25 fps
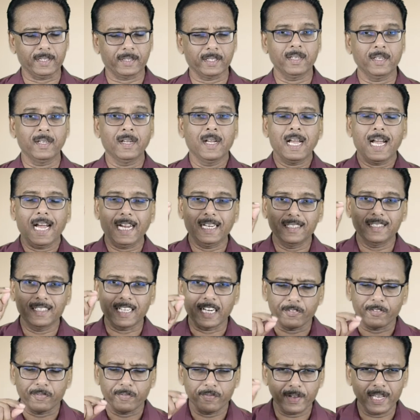and
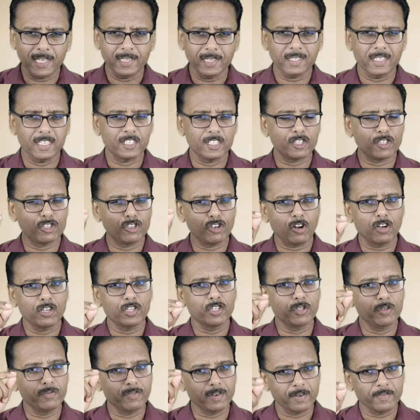that faith is not
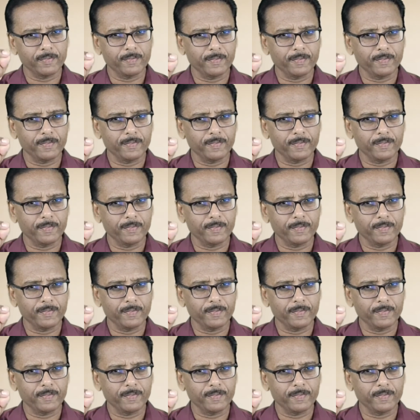your